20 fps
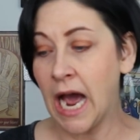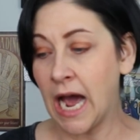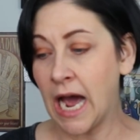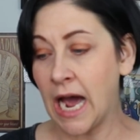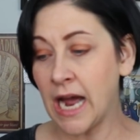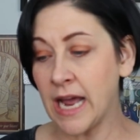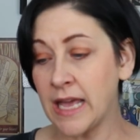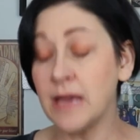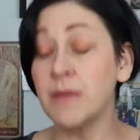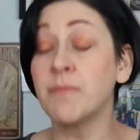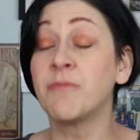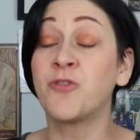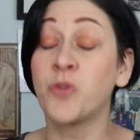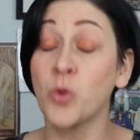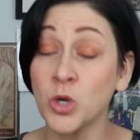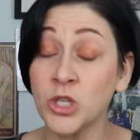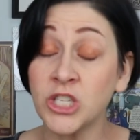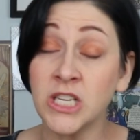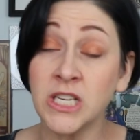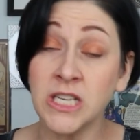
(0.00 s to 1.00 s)
I am
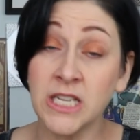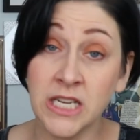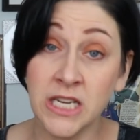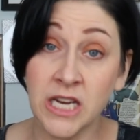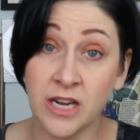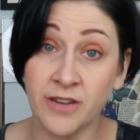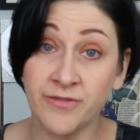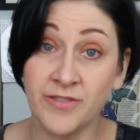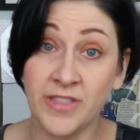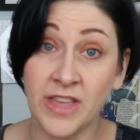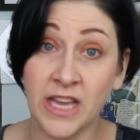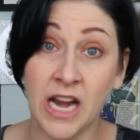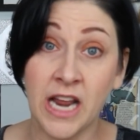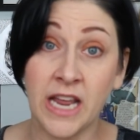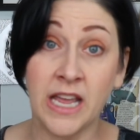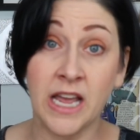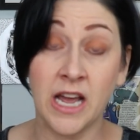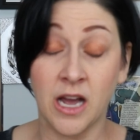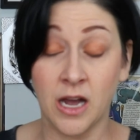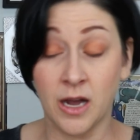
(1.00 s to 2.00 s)
fortunate enough that
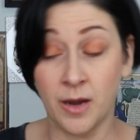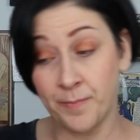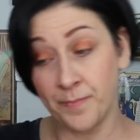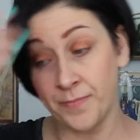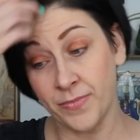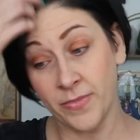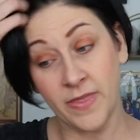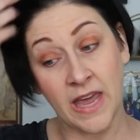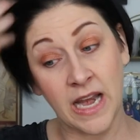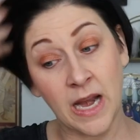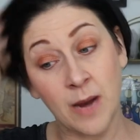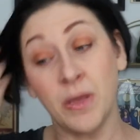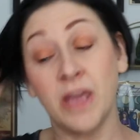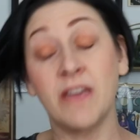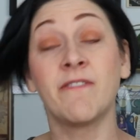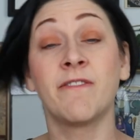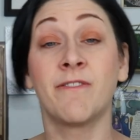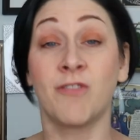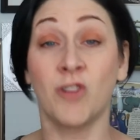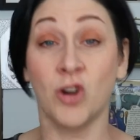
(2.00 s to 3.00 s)
I, um, that I'm
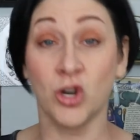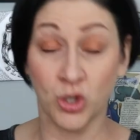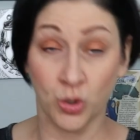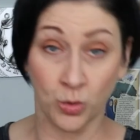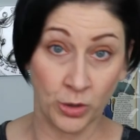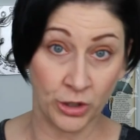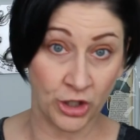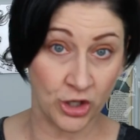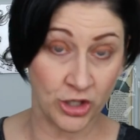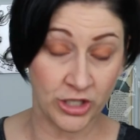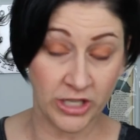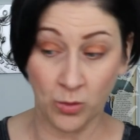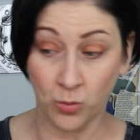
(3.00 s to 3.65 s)
a virtual nurse.